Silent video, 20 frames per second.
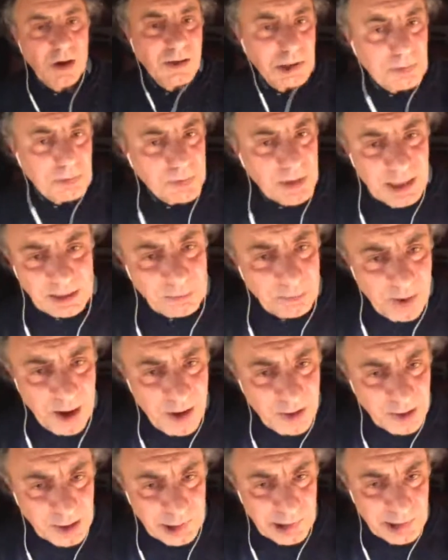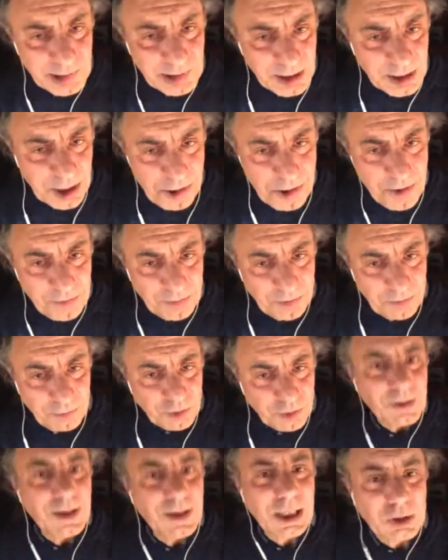Doc is playing in Paris in
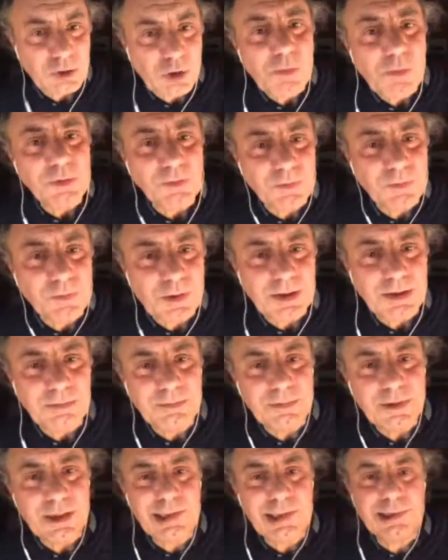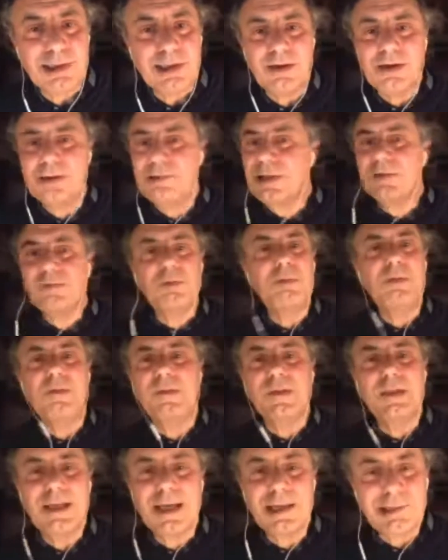June. Would you like to open for him? I said, oh, that
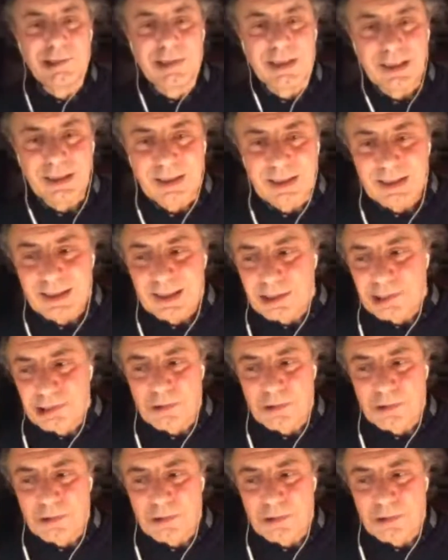would be fantastic.